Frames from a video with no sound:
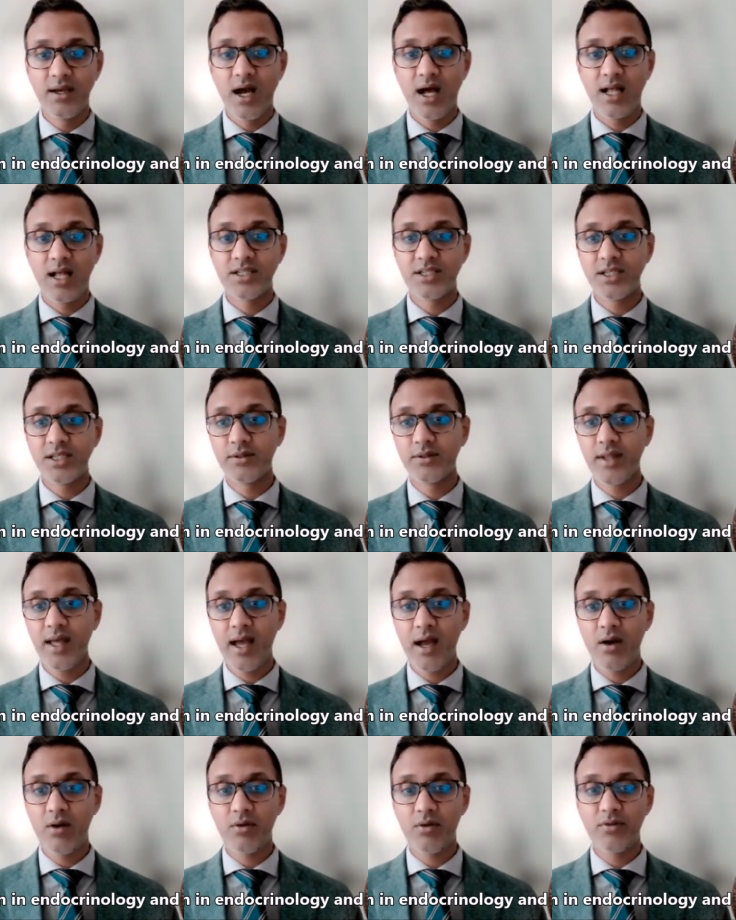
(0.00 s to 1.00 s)
Until
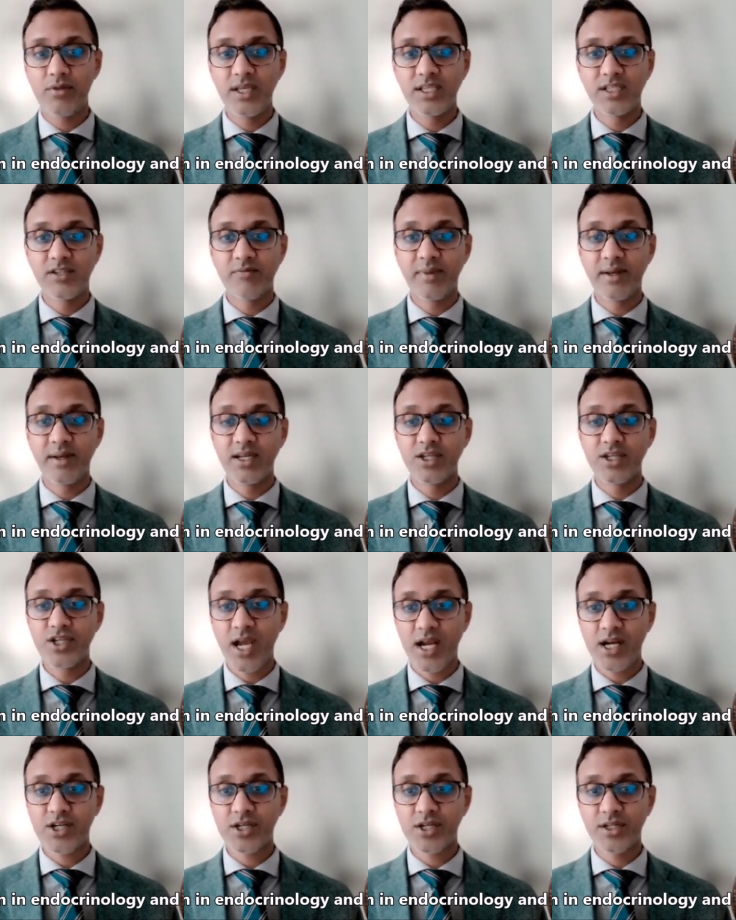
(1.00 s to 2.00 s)
now, these have been
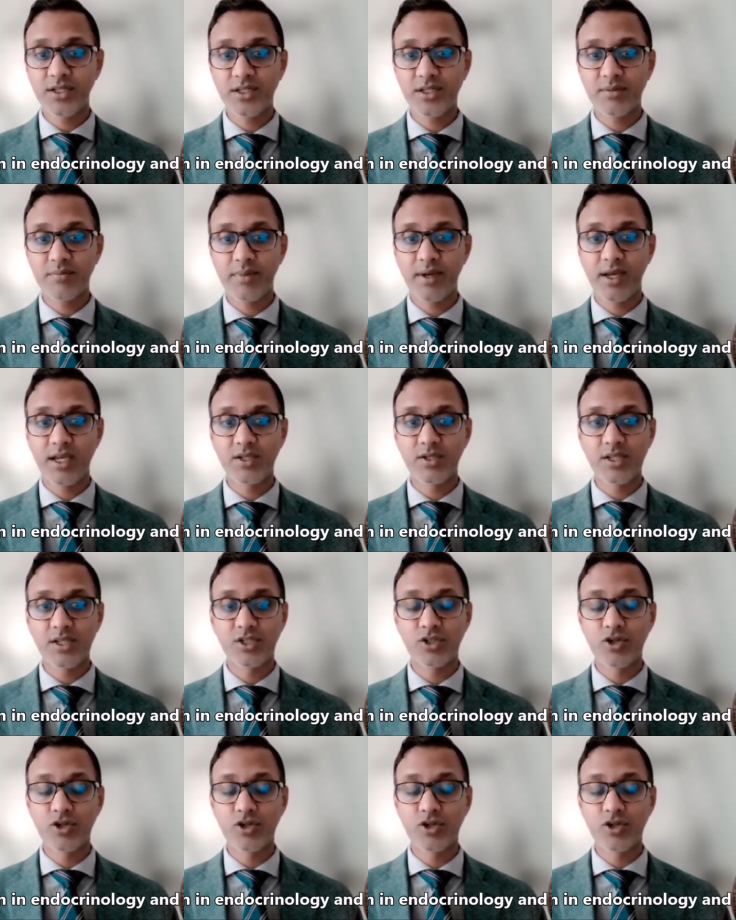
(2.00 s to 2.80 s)
injections because it's